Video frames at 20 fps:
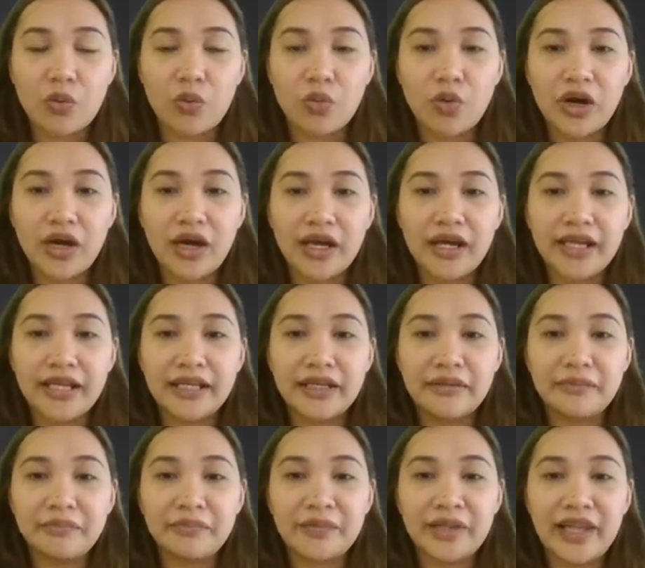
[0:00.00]
1
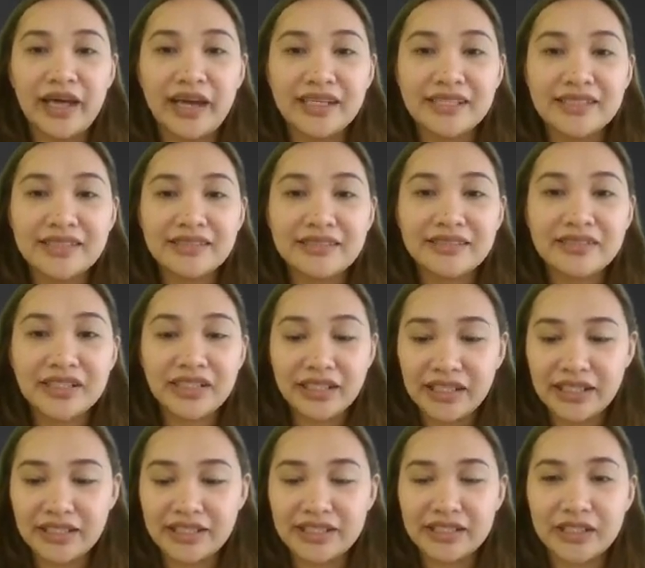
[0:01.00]
plus 3
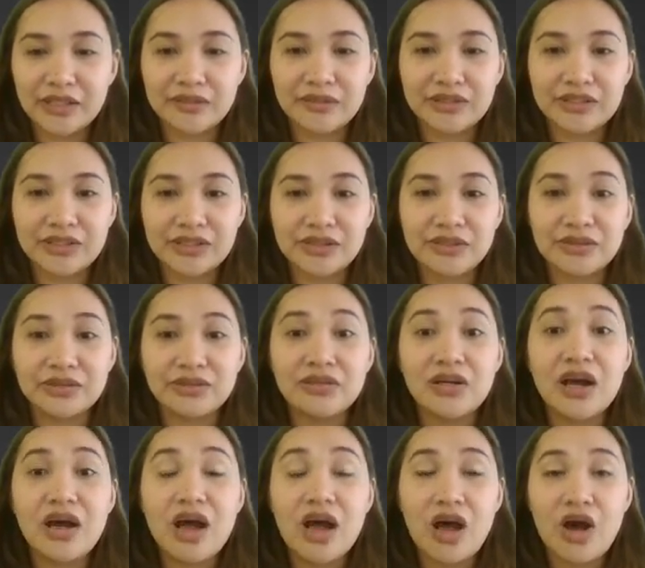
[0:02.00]
is equal to
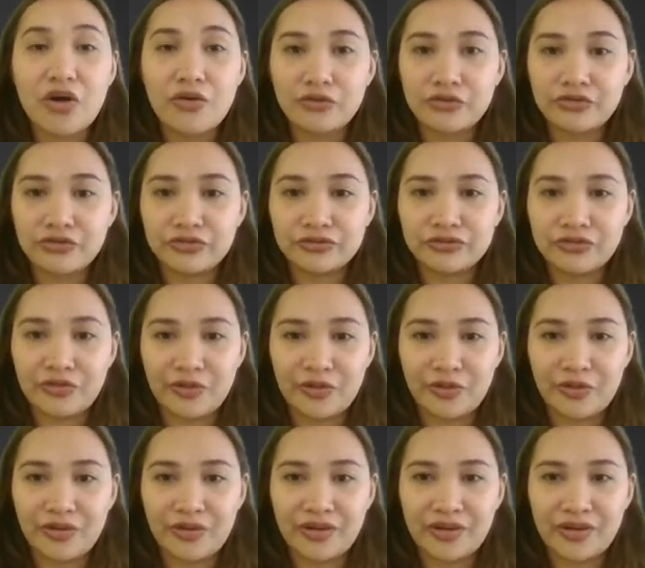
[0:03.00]

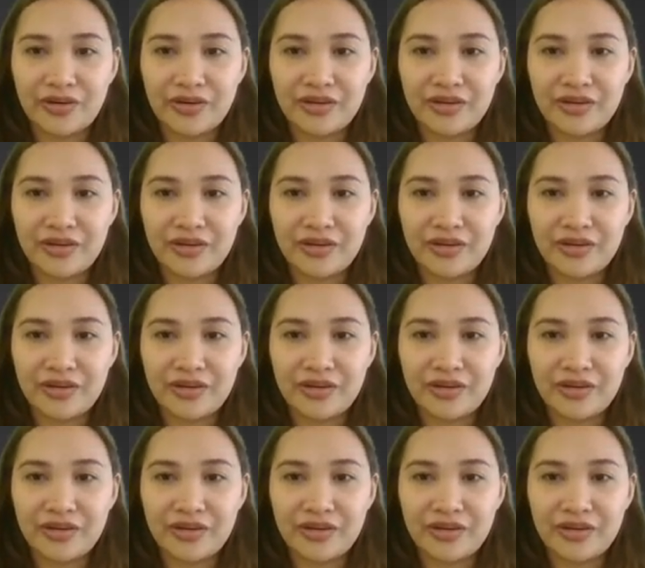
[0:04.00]
4